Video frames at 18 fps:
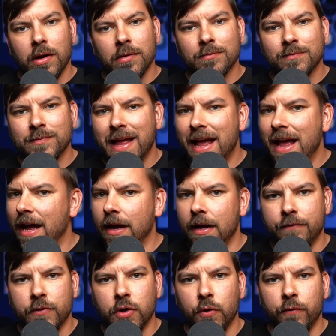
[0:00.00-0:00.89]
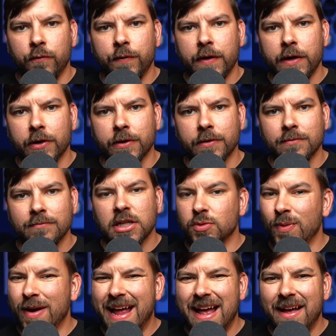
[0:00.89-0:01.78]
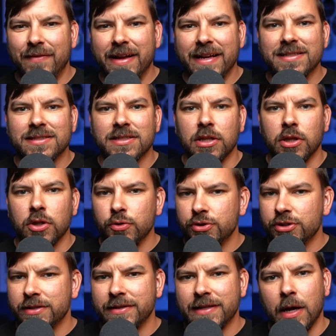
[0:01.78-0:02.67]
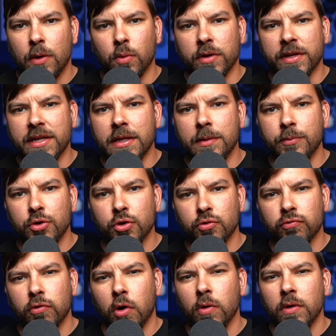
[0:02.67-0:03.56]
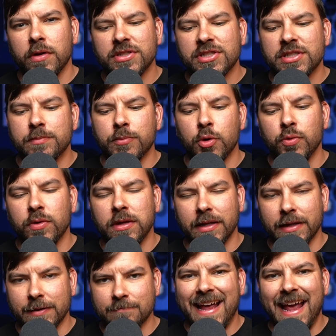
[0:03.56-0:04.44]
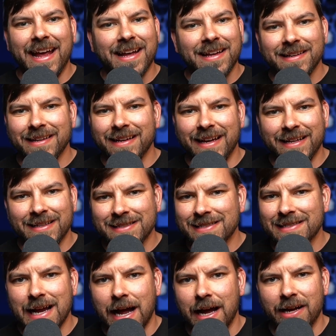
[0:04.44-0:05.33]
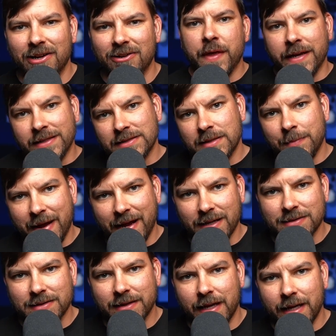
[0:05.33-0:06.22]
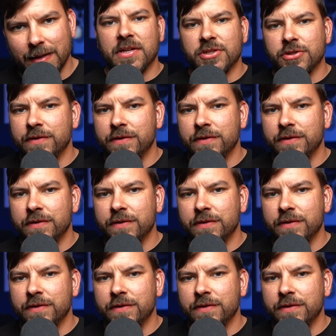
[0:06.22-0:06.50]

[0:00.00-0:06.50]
Well, have no fear, because we have a solution that will keep you rolling smoothly and in style, thanks to Manscaped.